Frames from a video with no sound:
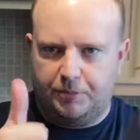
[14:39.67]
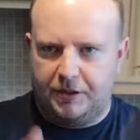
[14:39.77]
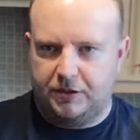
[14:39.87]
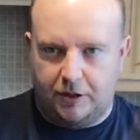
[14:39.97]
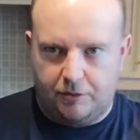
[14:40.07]
up
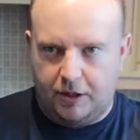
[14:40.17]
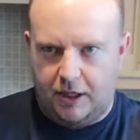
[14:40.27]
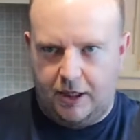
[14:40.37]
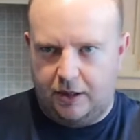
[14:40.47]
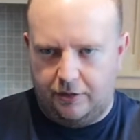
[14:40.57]
means like, well,
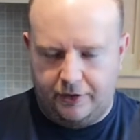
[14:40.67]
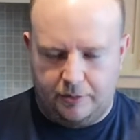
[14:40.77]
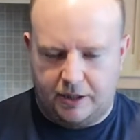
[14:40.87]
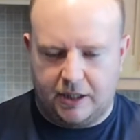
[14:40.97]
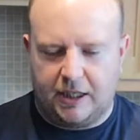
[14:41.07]
I love
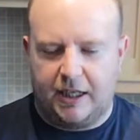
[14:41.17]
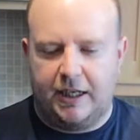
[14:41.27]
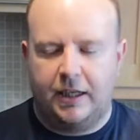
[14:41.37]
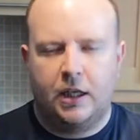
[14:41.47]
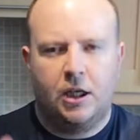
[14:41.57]
it, where can I get
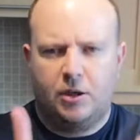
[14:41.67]
it?